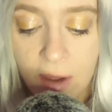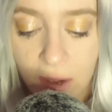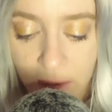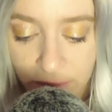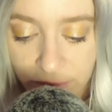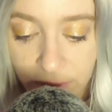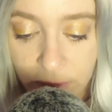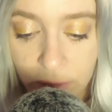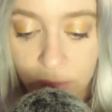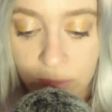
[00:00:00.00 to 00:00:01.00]
of
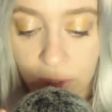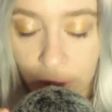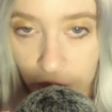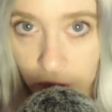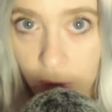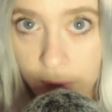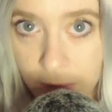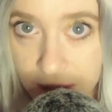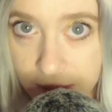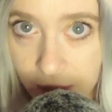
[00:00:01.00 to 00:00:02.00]
her going
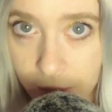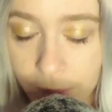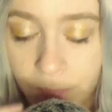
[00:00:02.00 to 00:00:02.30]
missing.